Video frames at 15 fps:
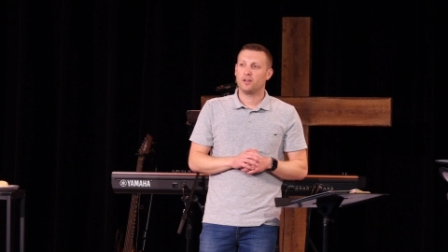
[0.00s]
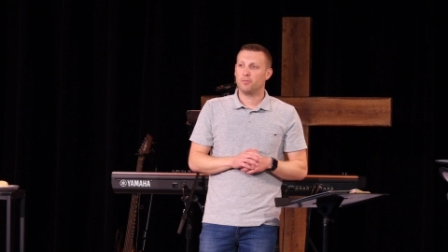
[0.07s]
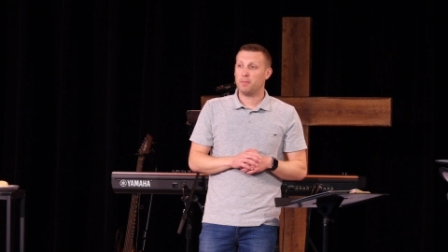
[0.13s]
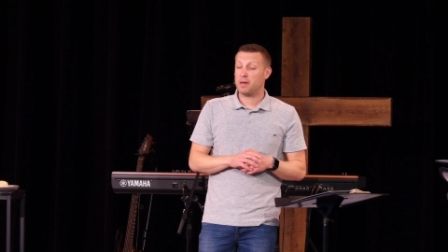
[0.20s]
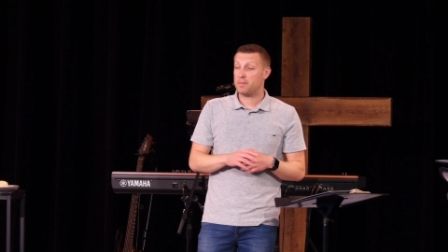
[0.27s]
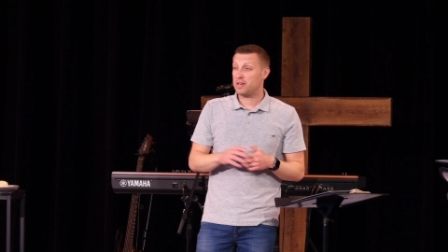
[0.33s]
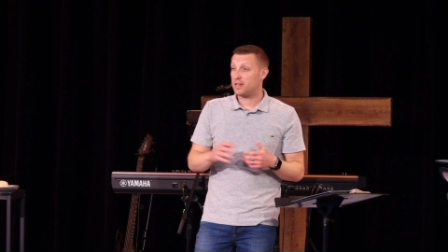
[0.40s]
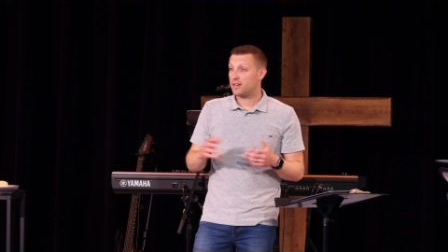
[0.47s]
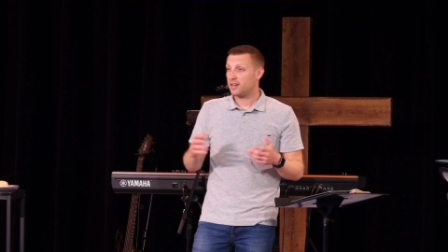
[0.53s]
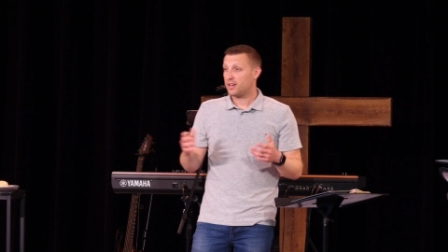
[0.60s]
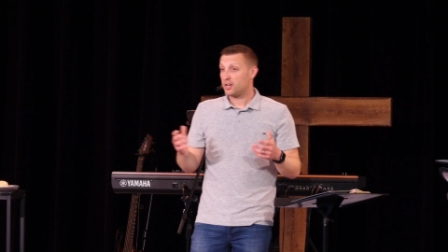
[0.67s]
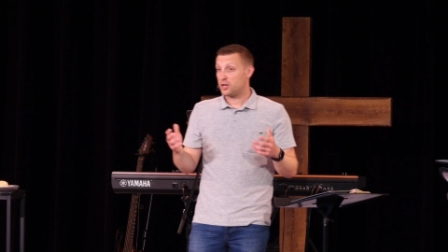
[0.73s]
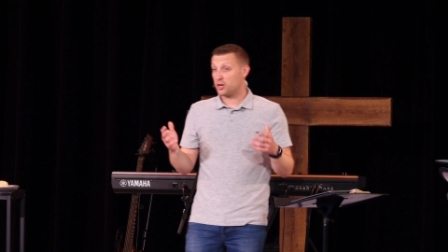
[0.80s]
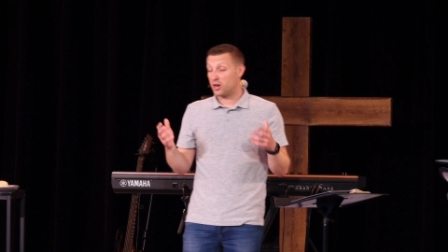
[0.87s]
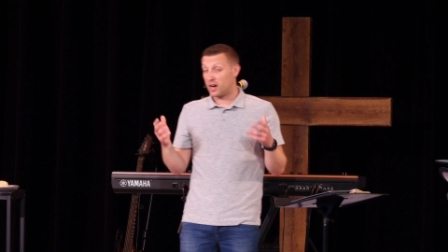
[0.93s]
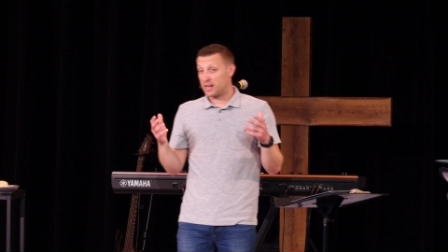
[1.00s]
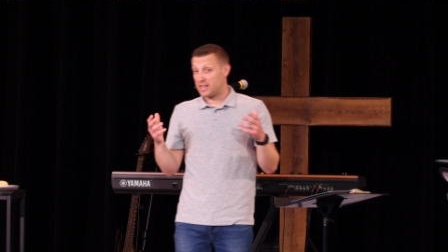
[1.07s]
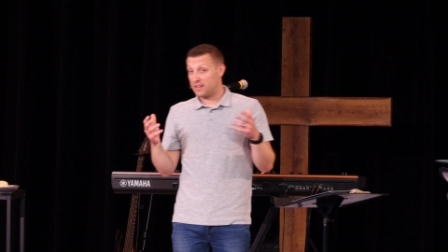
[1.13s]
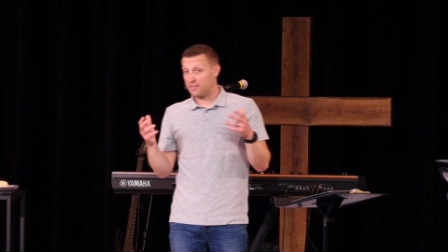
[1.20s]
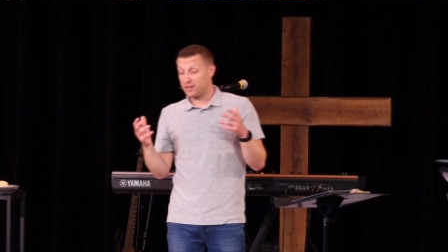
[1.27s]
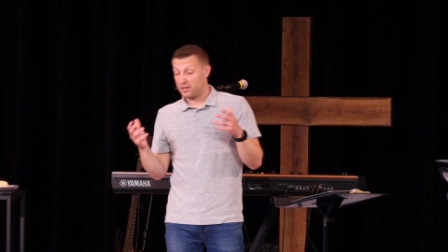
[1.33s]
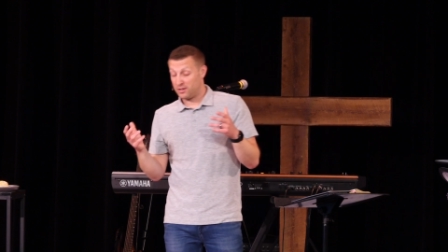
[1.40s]
maybe you're not
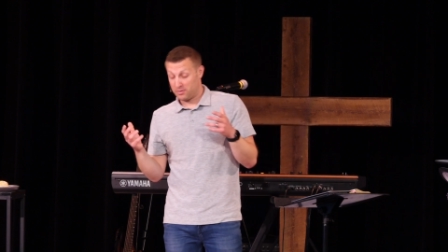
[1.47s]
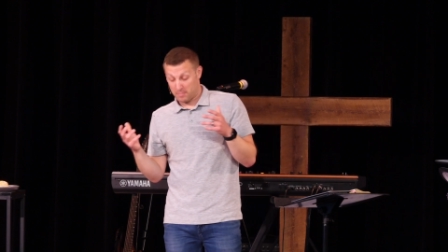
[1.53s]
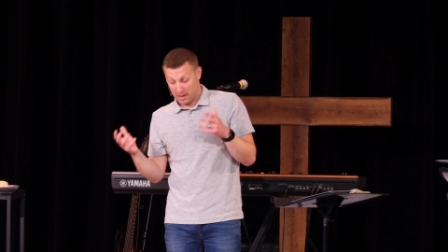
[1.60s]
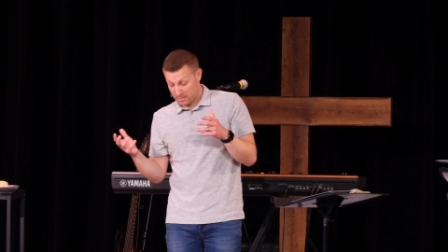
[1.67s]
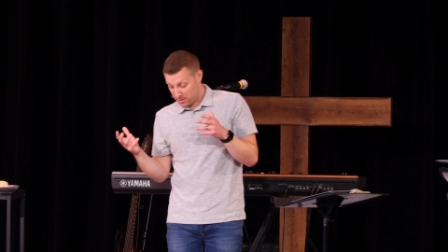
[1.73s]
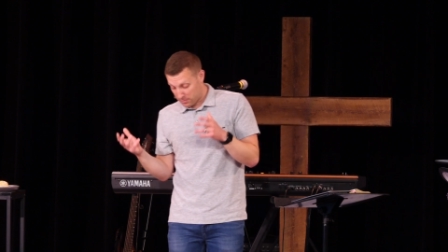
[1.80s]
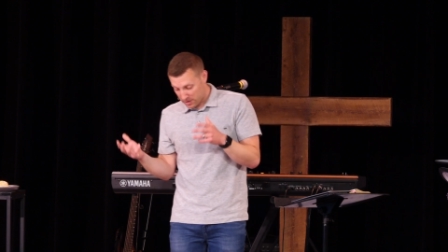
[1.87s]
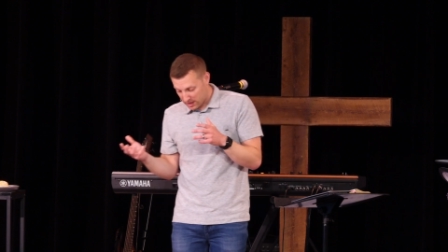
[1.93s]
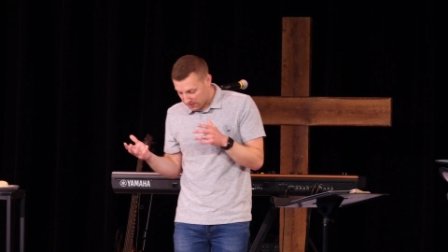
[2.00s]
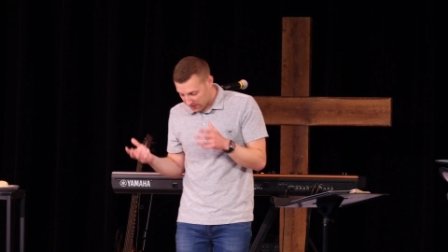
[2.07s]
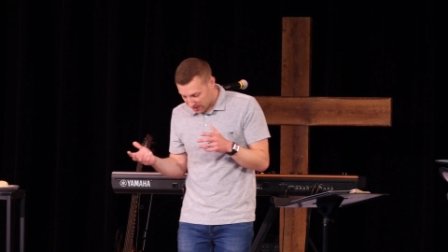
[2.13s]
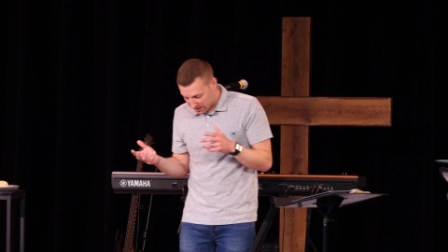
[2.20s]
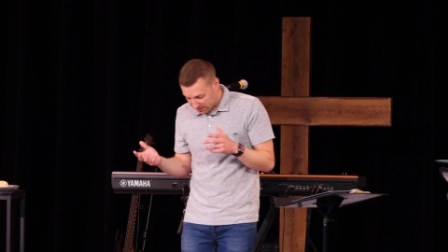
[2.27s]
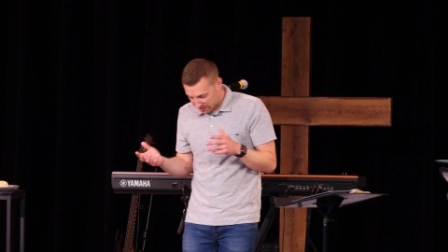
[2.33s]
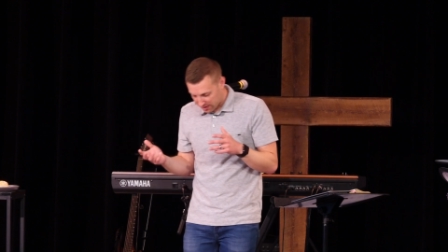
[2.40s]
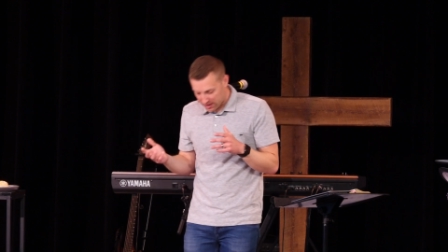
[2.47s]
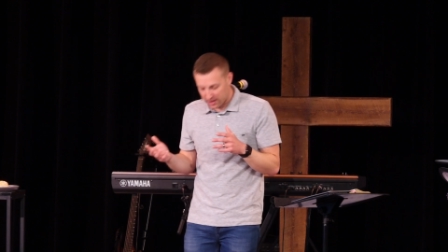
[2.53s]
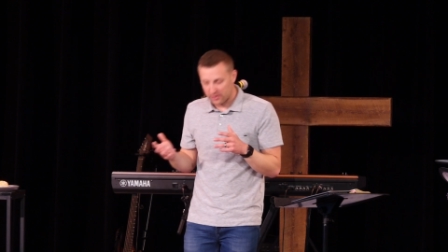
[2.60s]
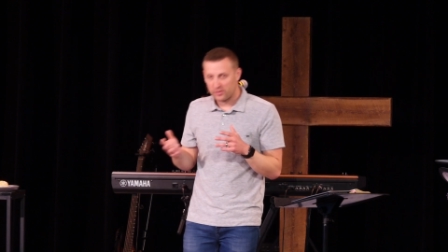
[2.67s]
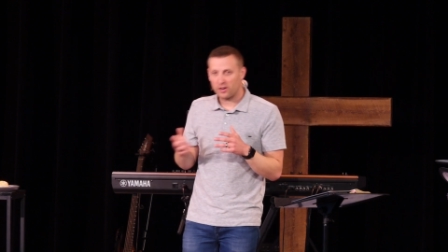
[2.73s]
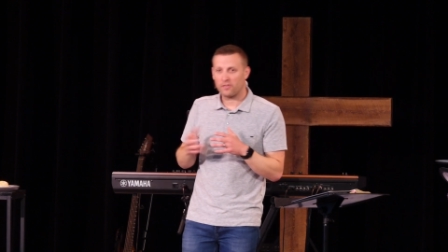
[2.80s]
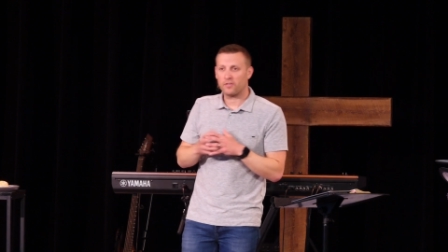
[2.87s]
even, maybe you wouldn't even consider
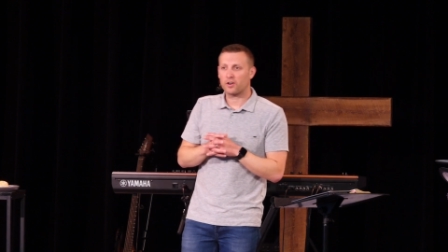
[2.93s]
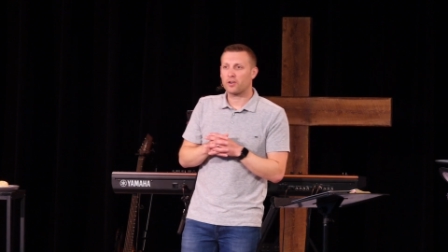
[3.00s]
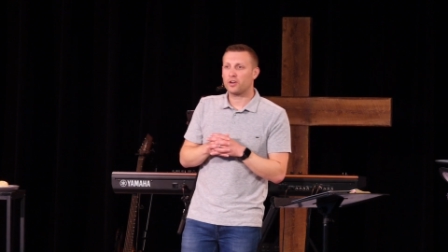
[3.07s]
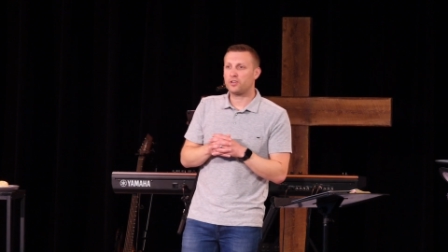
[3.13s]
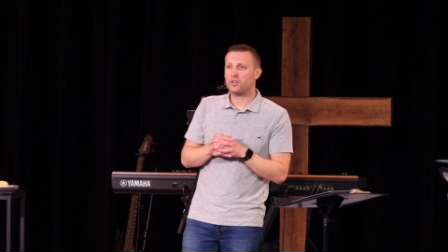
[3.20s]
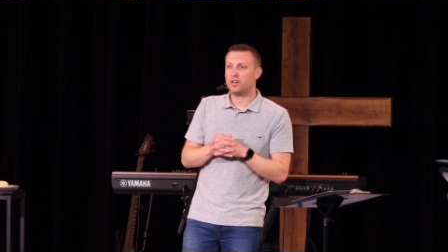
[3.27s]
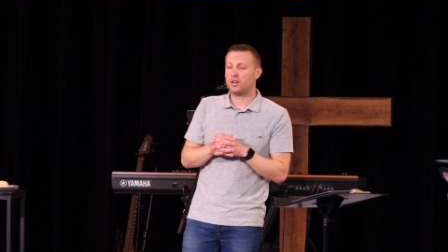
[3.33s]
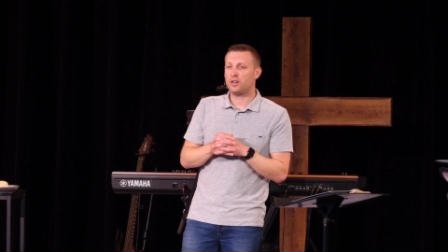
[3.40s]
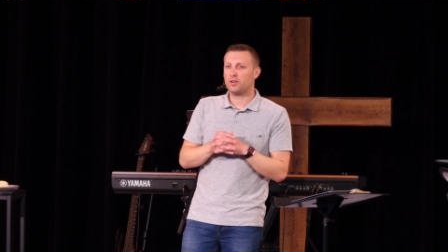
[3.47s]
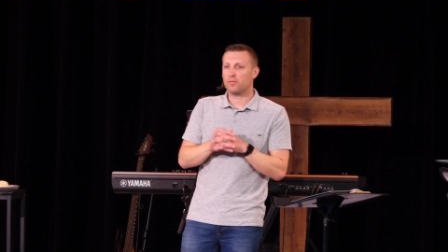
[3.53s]
yourself a Christian,